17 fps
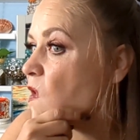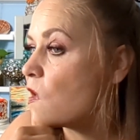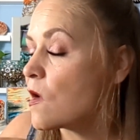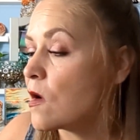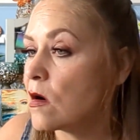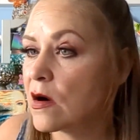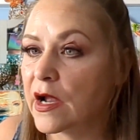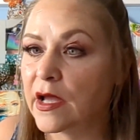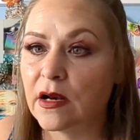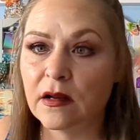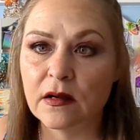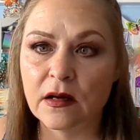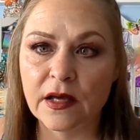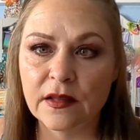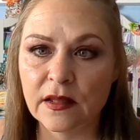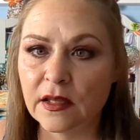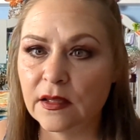All right,
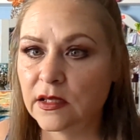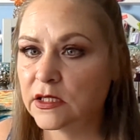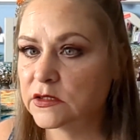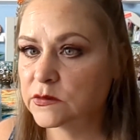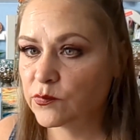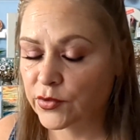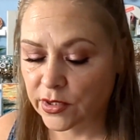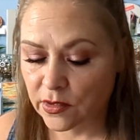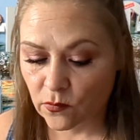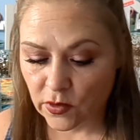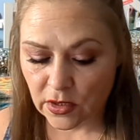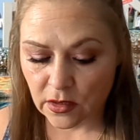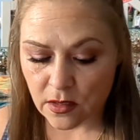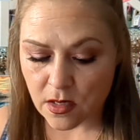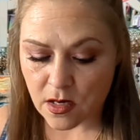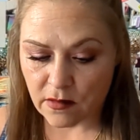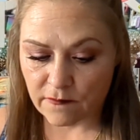I think it's pretty well
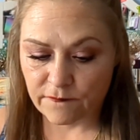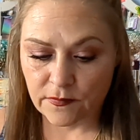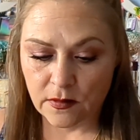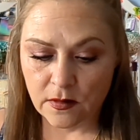off.